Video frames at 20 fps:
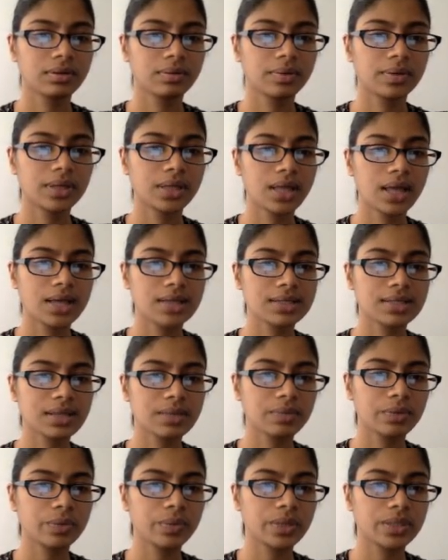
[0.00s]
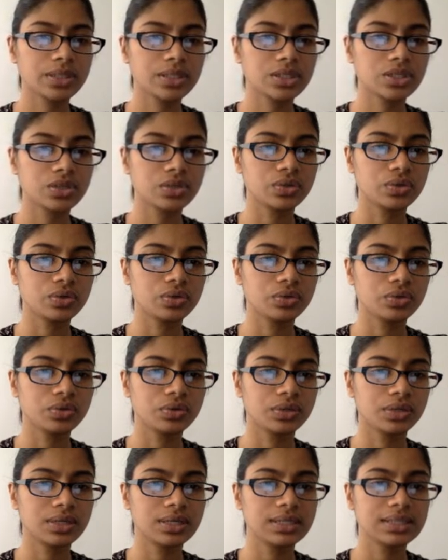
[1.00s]
Remember last time we went to
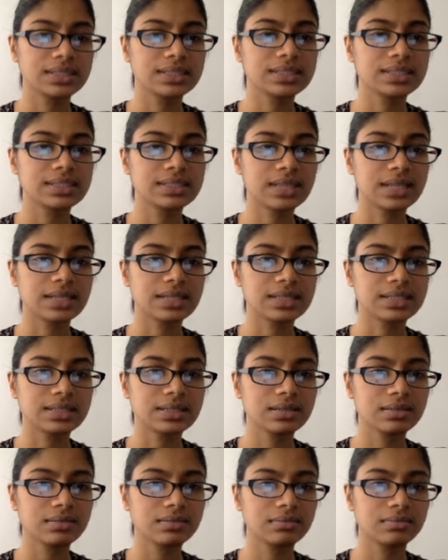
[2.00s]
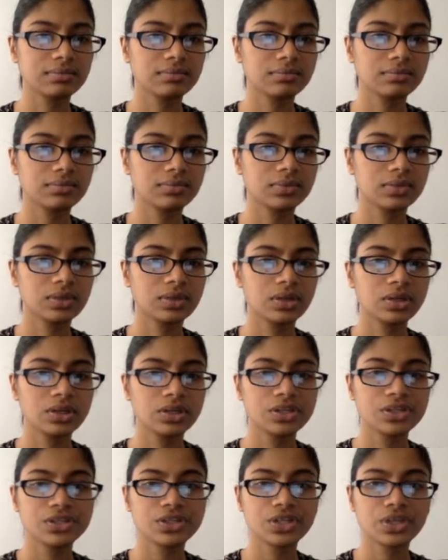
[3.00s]
sensing?
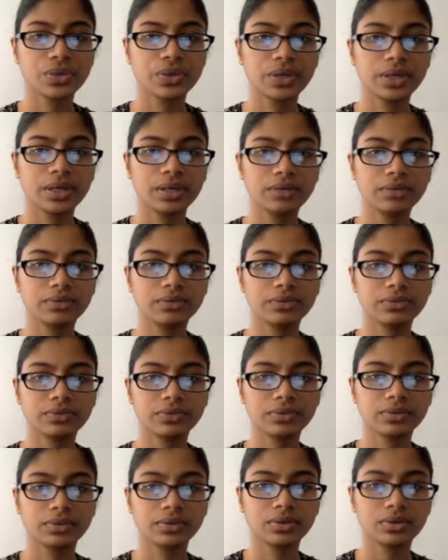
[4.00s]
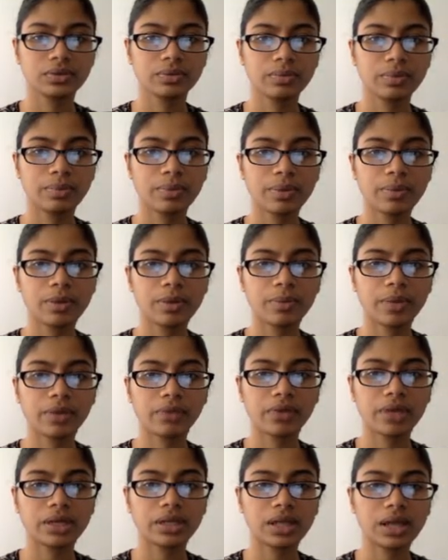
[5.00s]
So remember I'm on
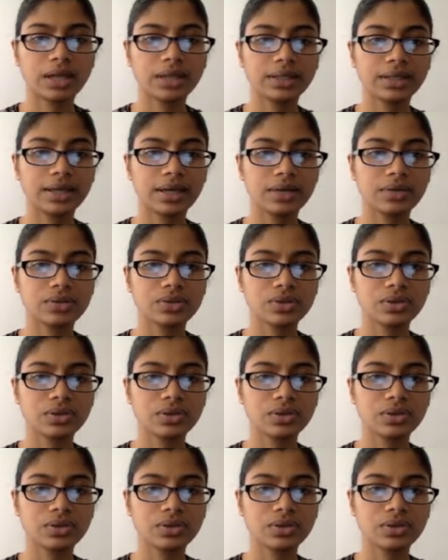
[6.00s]
my red line now,